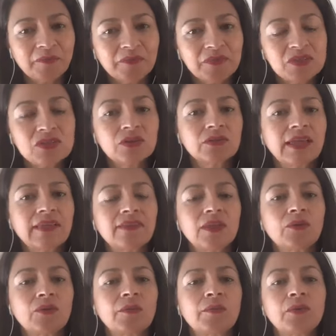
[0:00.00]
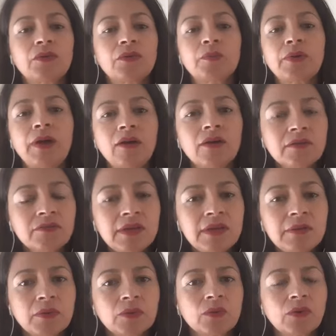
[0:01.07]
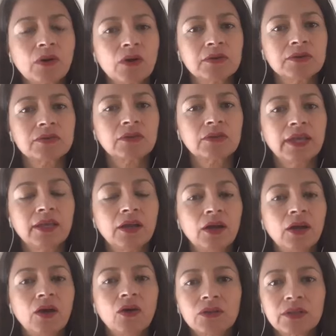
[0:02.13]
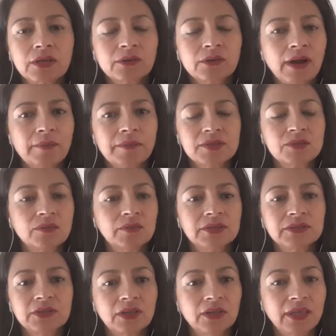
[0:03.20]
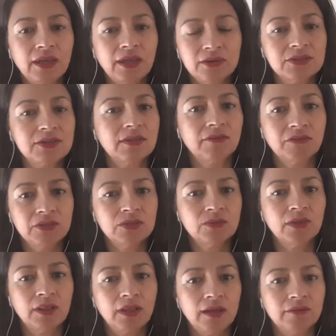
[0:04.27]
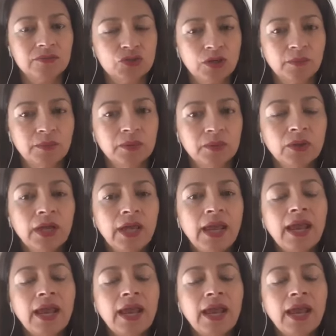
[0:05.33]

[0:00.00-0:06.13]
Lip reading: So, like, they were both proud of it, but were also like, holy crap, this woman is going to get herself into a lot of trouble.